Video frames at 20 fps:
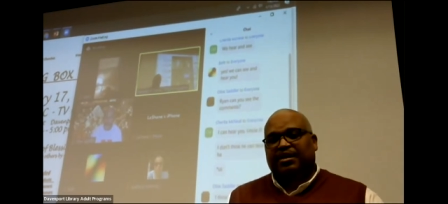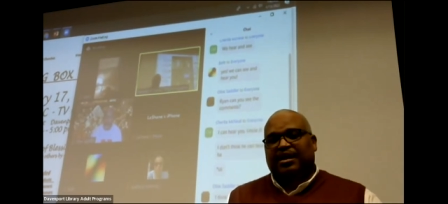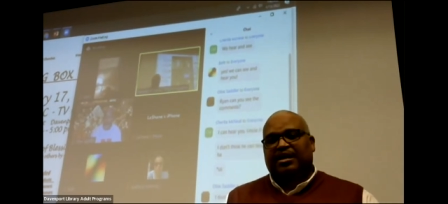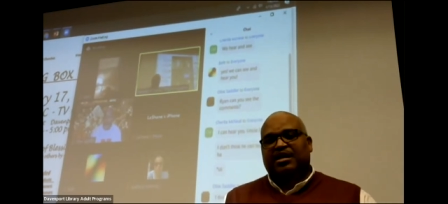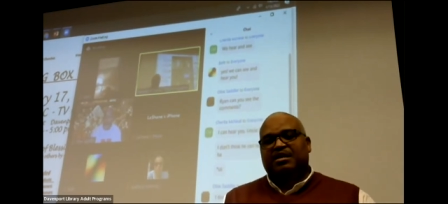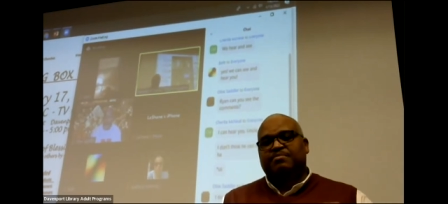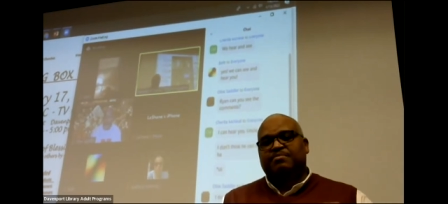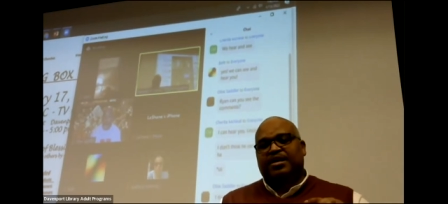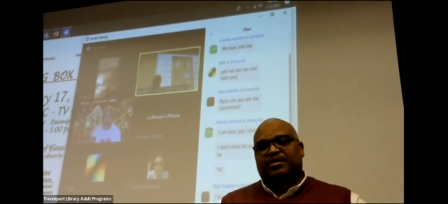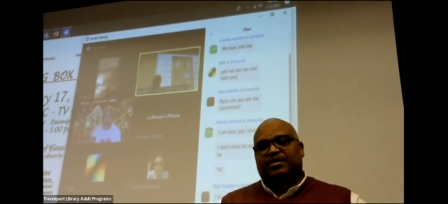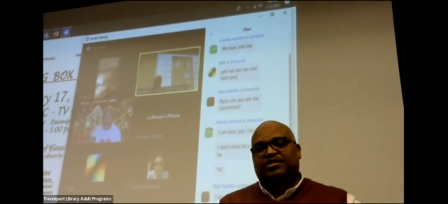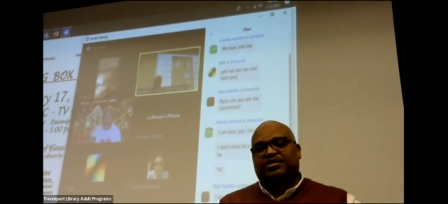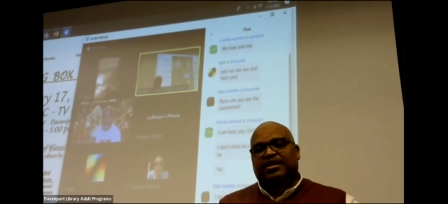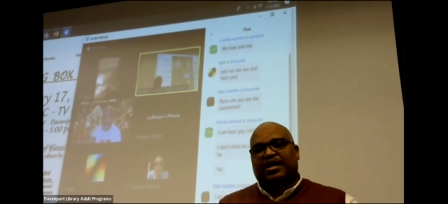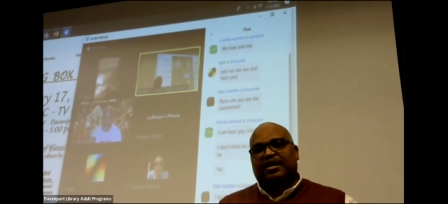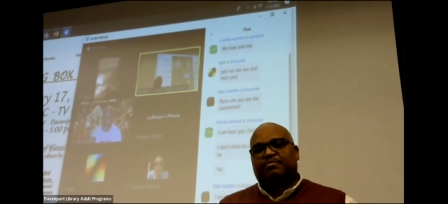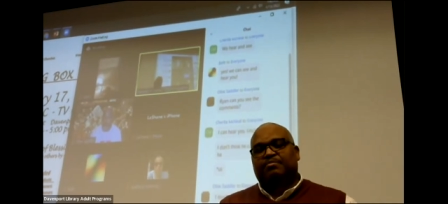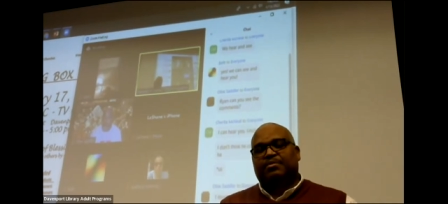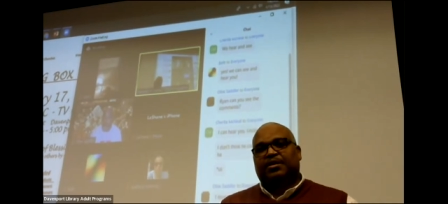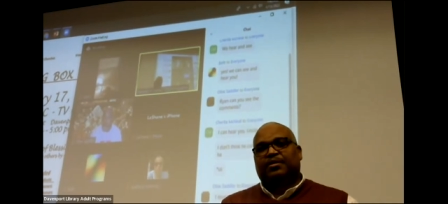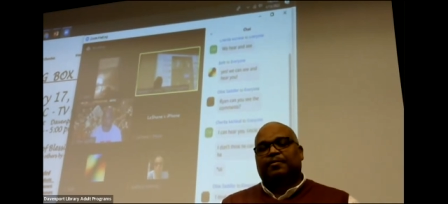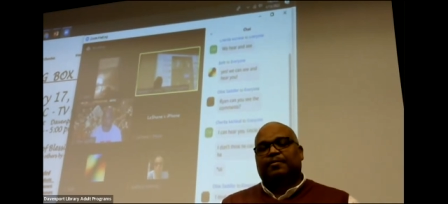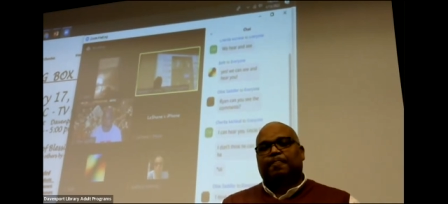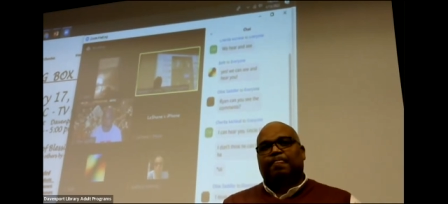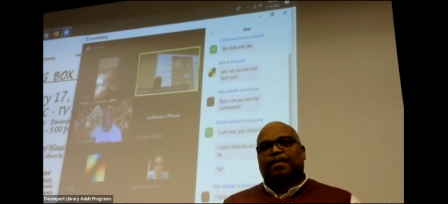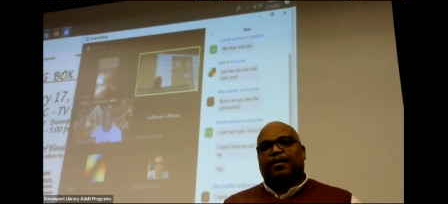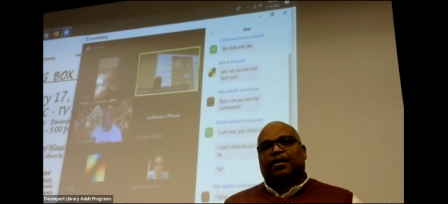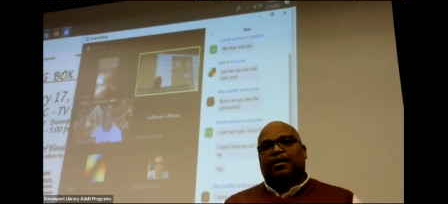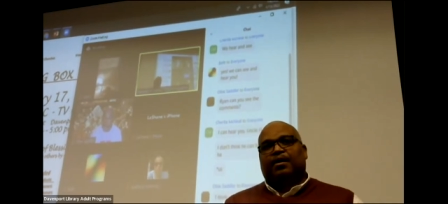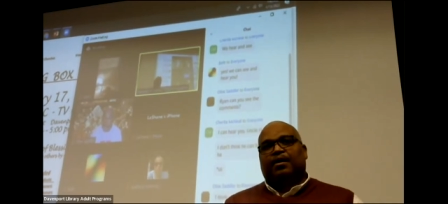And he made a statement
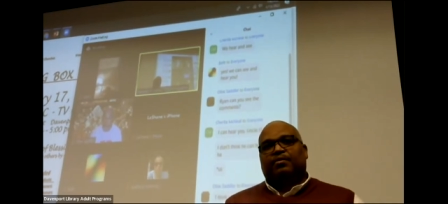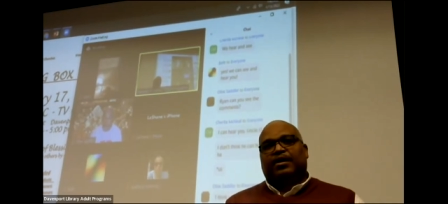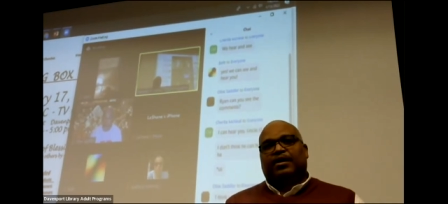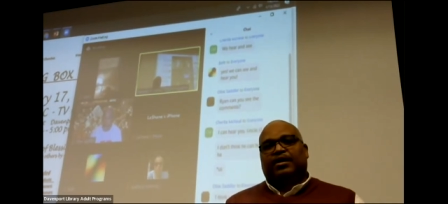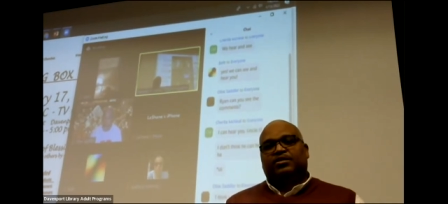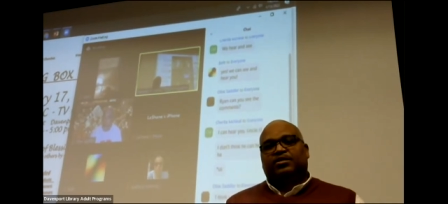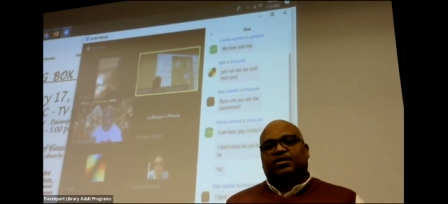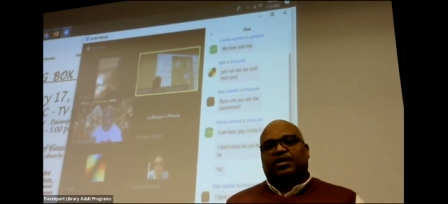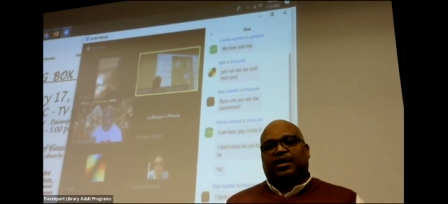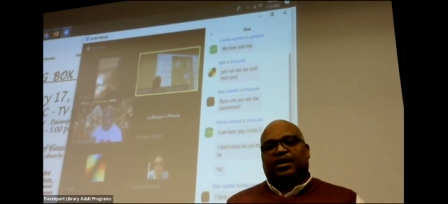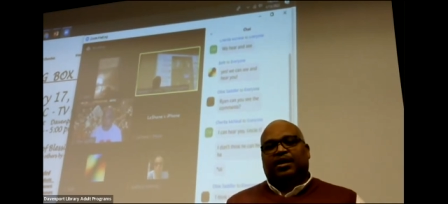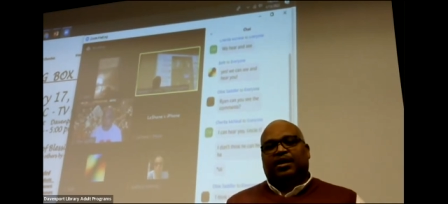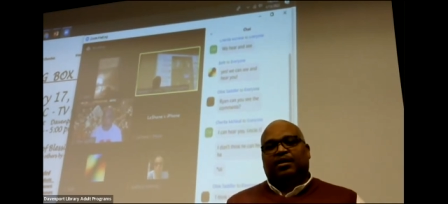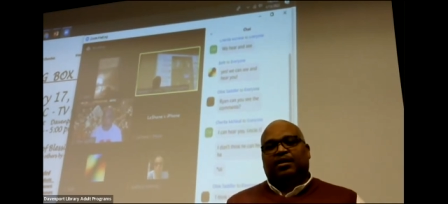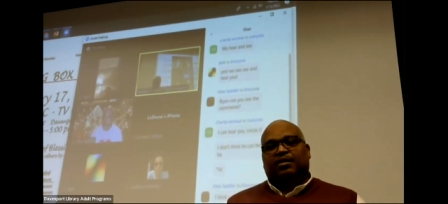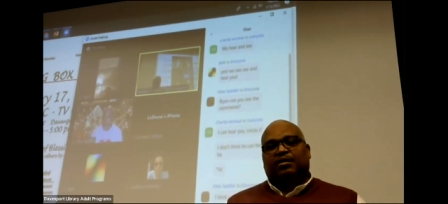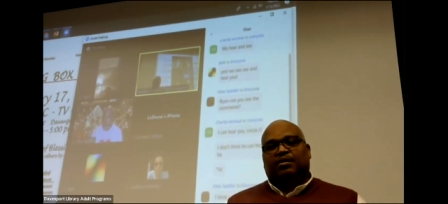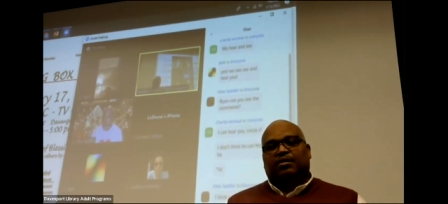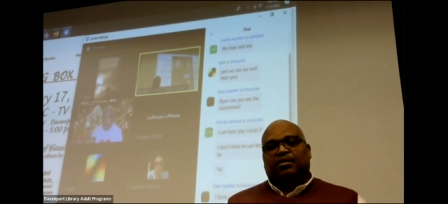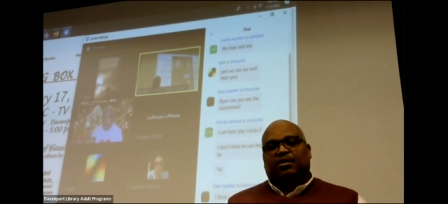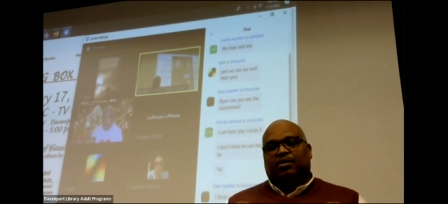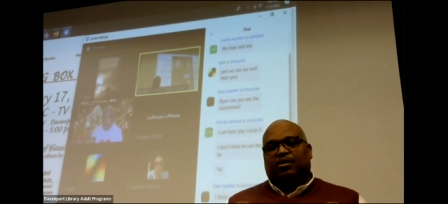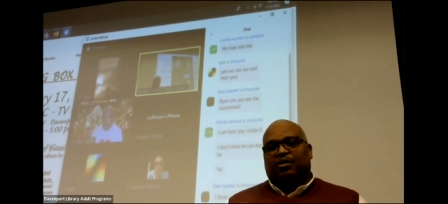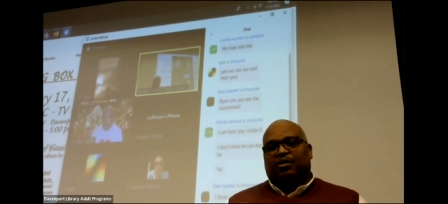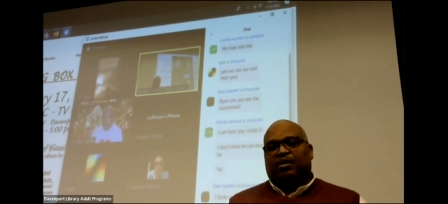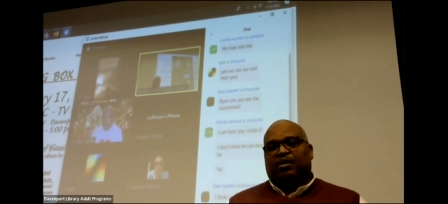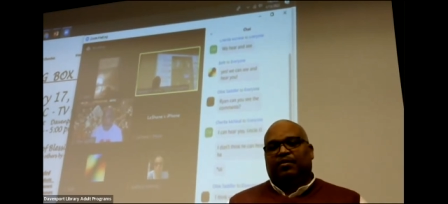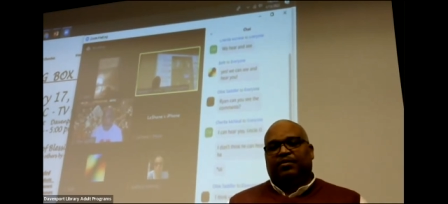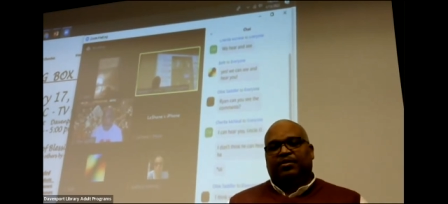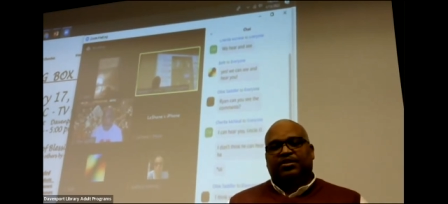that said that
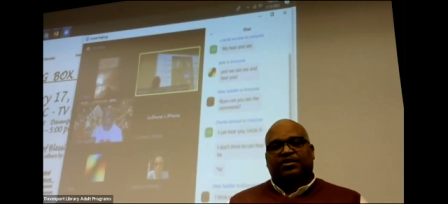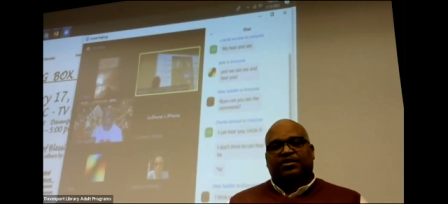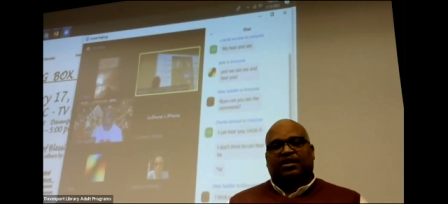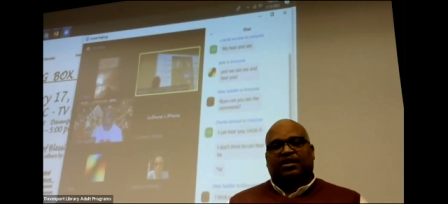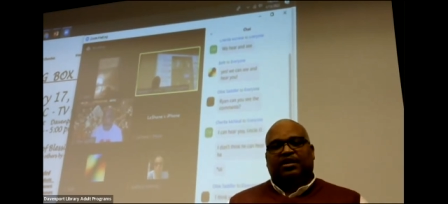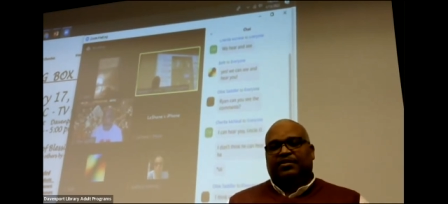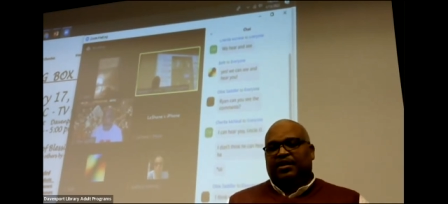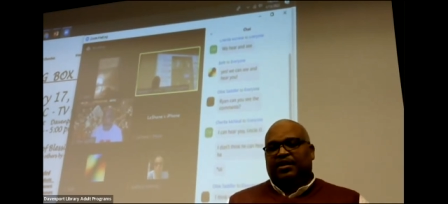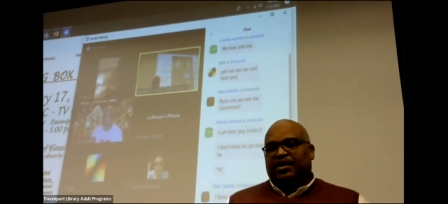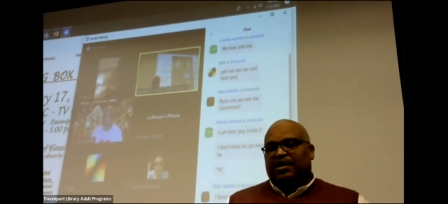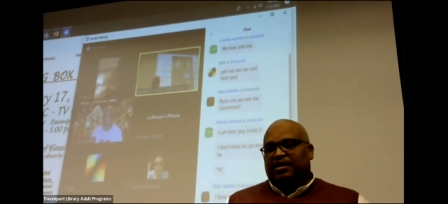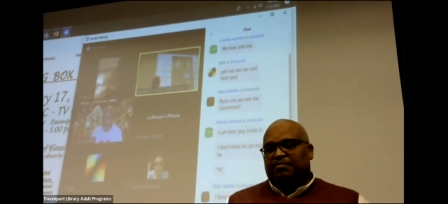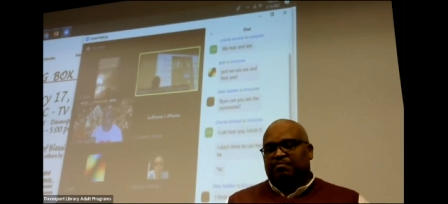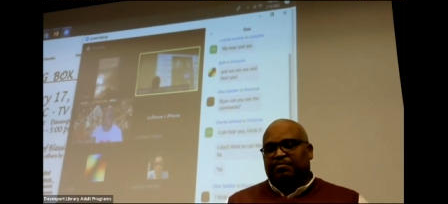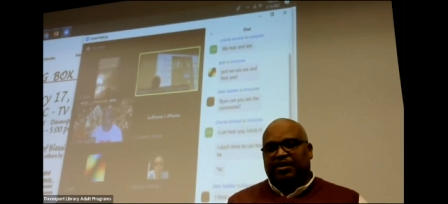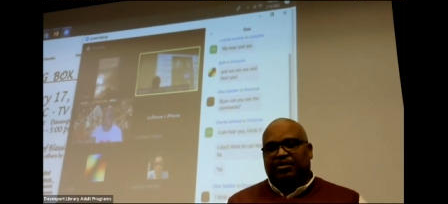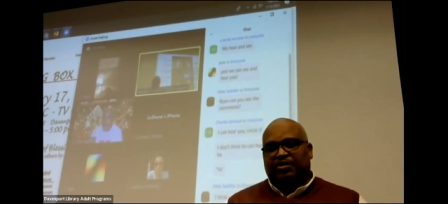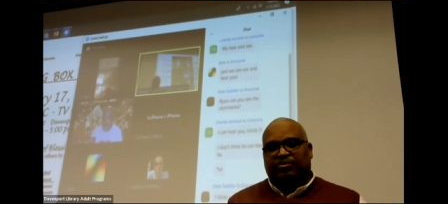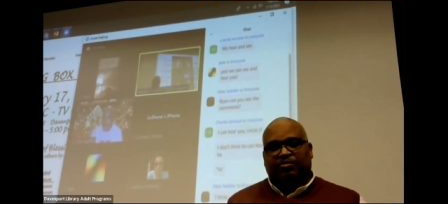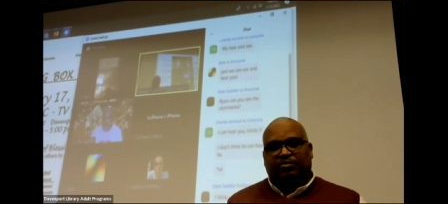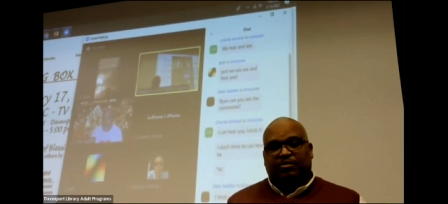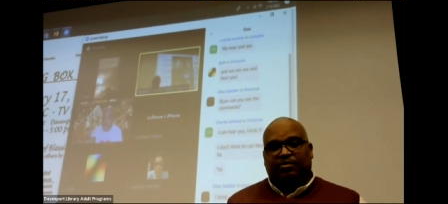all the stuff that he had been